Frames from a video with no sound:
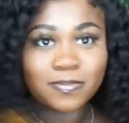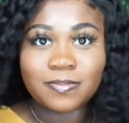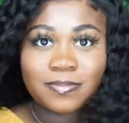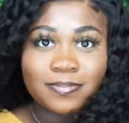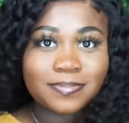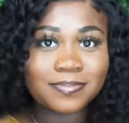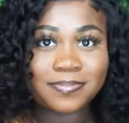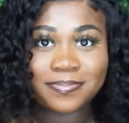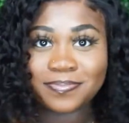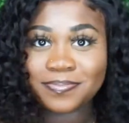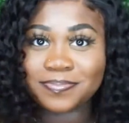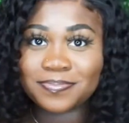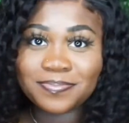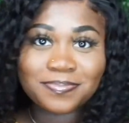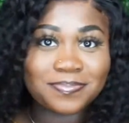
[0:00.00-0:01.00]
at all. Do y'all
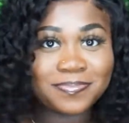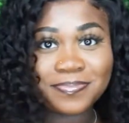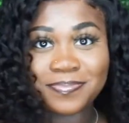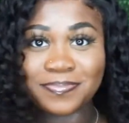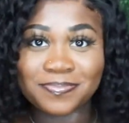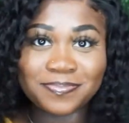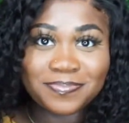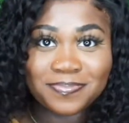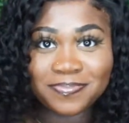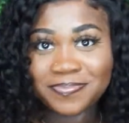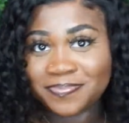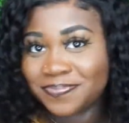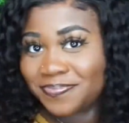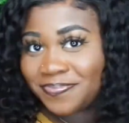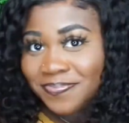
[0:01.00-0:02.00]
see how bouncy it
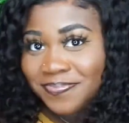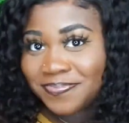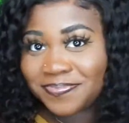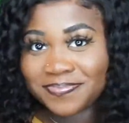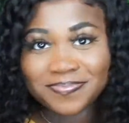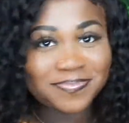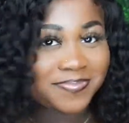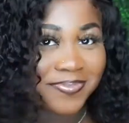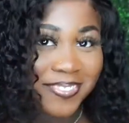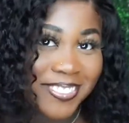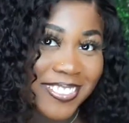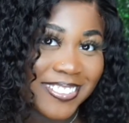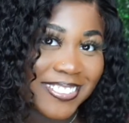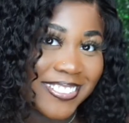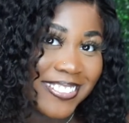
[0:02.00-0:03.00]
is?
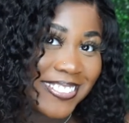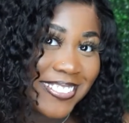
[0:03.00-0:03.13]
Like,